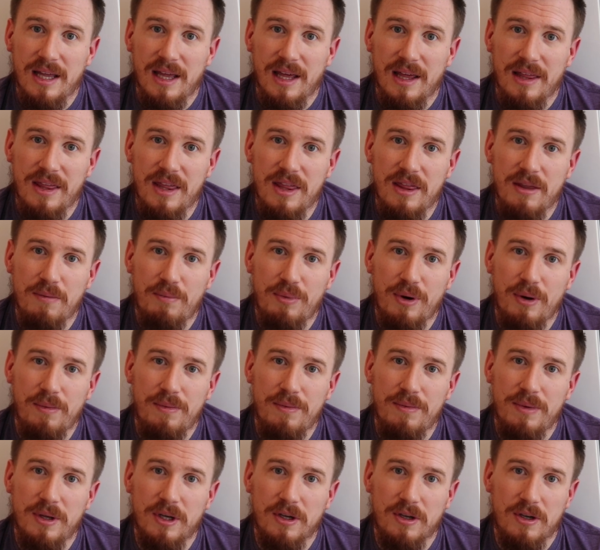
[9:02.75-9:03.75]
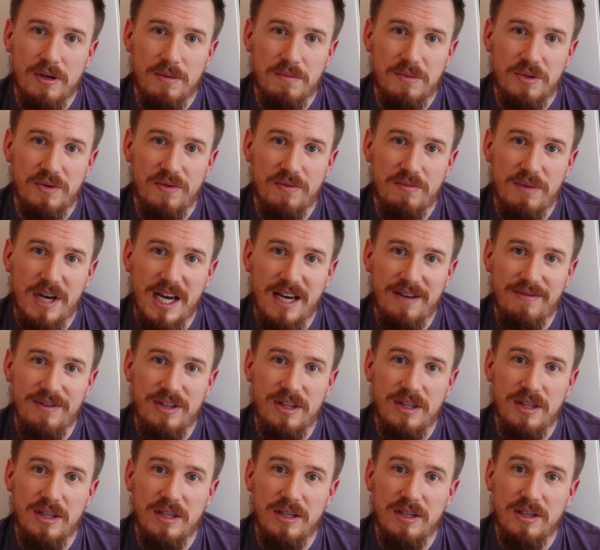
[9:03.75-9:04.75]
I think the problem that comes from
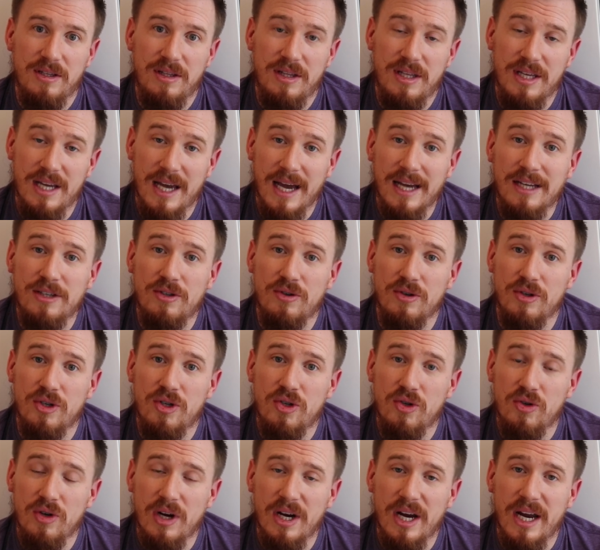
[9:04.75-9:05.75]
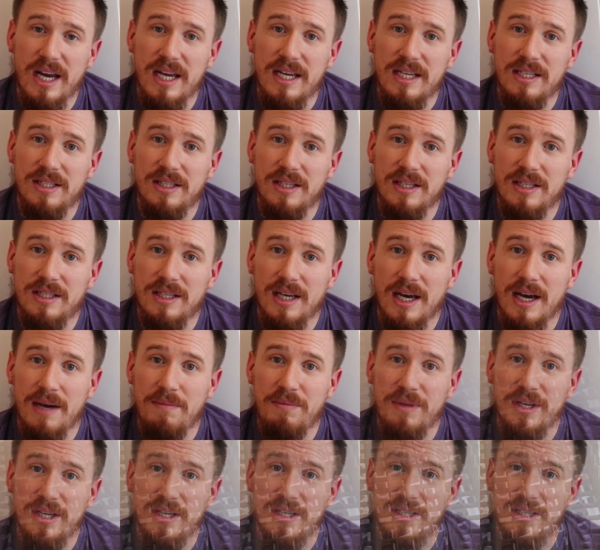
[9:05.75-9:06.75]
having the extra tray is the time that